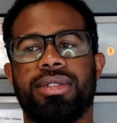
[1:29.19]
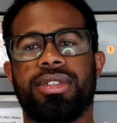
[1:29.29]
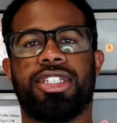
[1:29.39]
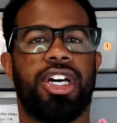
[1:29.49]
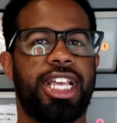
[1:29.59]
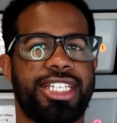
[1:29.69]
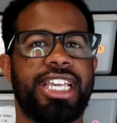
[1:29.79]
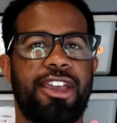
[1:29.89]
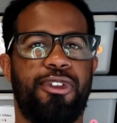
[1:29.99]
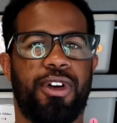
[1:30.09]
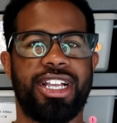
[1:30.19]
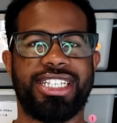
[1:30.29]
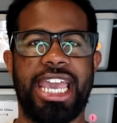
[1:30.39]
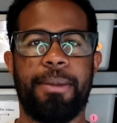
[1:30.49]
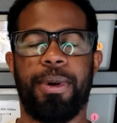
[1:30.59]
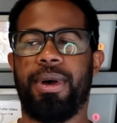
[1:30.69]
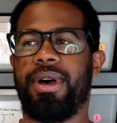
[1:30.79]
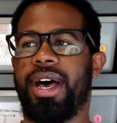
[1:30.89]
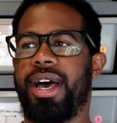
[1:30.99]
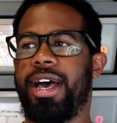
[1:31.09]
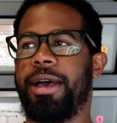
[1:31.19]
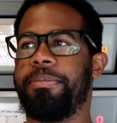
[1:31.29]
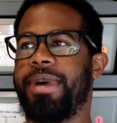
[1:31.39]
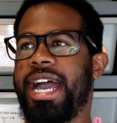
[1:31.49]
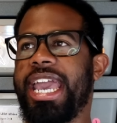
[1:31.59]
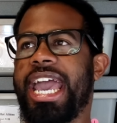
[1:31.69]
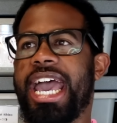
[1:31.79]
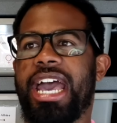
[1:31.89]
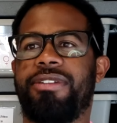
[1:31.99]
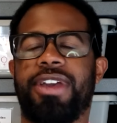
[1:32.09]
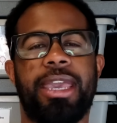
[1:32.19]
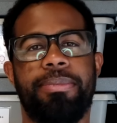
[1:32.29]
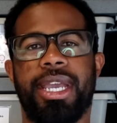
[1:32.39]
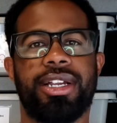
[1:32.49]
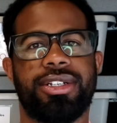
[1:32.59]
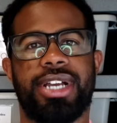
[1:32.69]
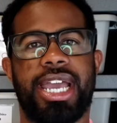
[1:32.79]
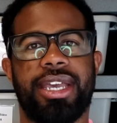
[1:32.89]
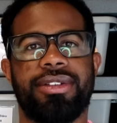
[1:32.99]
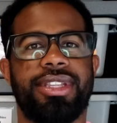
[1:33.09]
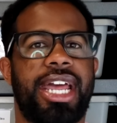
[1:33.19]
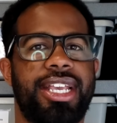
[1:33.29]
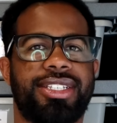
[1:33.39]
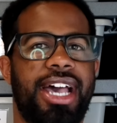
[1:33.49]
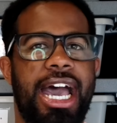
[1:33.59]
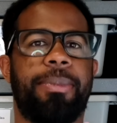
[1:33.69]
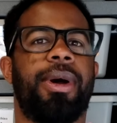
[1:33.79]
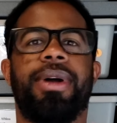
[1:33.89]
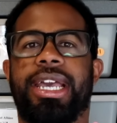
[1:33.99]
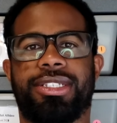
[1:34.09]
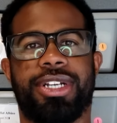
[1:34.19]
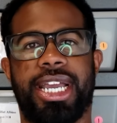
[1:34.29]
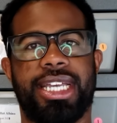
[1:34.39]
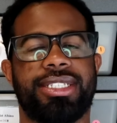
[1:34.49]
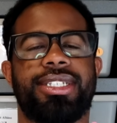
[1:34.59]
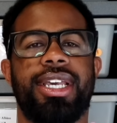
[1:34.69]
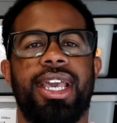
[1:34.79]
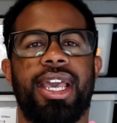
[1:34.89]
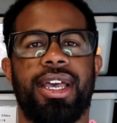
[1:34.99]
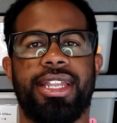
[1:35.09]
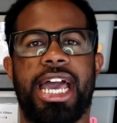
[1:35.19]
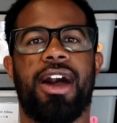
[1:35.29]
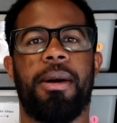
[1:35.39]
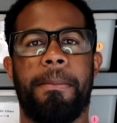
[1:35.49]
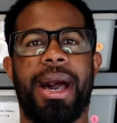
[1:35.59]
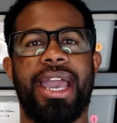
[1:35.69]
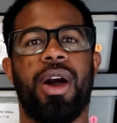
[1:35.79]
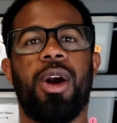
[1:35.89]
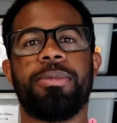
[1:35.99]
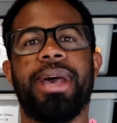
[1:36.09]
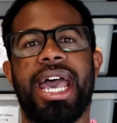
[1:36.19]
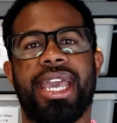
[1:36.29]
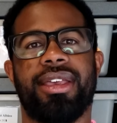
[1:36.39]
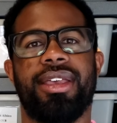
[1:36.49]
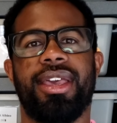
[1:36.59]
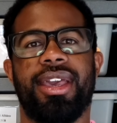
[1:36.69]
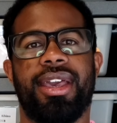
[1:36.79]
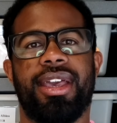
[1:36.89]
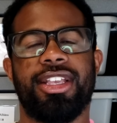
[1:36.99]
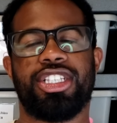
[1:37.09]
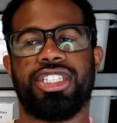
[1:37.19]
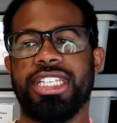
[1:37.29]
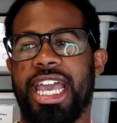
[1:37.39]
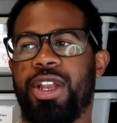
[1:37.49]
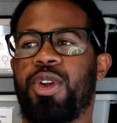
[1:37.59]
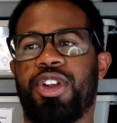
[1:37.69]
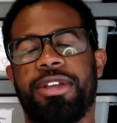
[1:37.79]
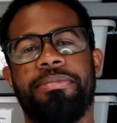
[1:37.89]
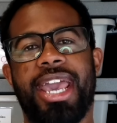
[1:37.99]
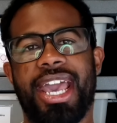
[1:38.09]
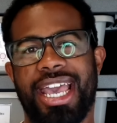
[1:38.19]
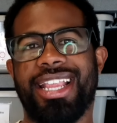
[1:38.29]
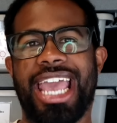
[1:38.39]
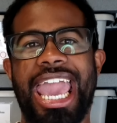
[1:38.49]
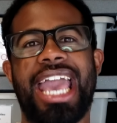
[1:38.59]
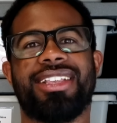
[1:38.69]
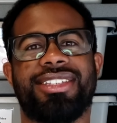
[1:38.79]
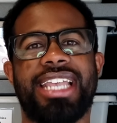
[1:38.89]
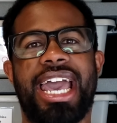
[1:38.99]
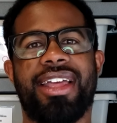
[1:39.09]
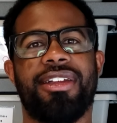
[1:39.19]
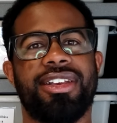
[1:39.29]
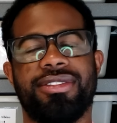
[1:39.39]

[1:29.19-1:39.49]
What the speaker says: so let's say, for example, I have a bearded dragon that is hypo-het trans. Now, my holdback, in order to enhance that